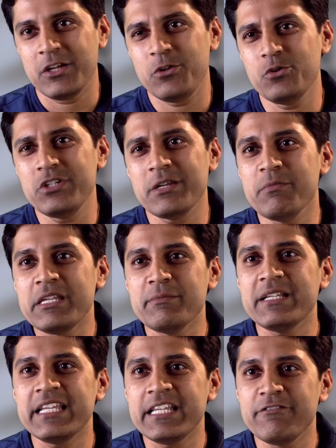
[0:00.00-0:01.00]
using
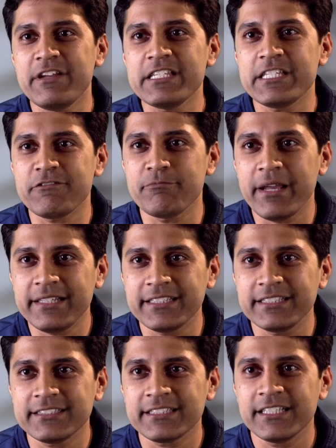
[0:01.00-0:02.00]
minimally invasive
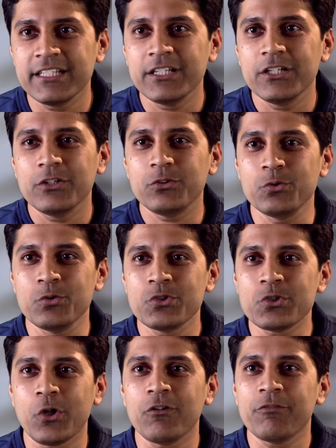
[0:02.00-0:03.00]
methods to
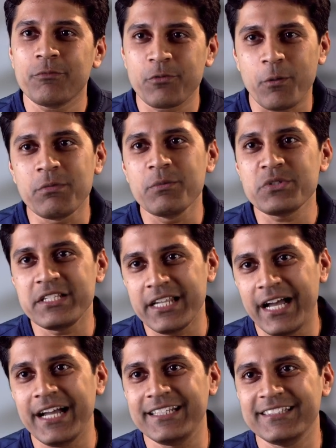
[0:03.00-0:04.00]
solve problems in the
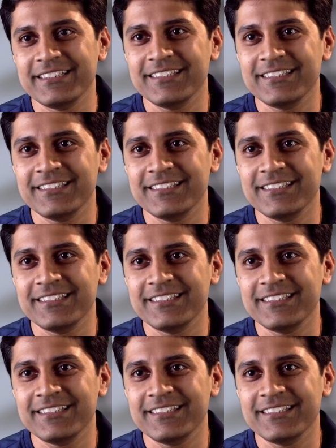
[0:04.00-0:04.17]
heart.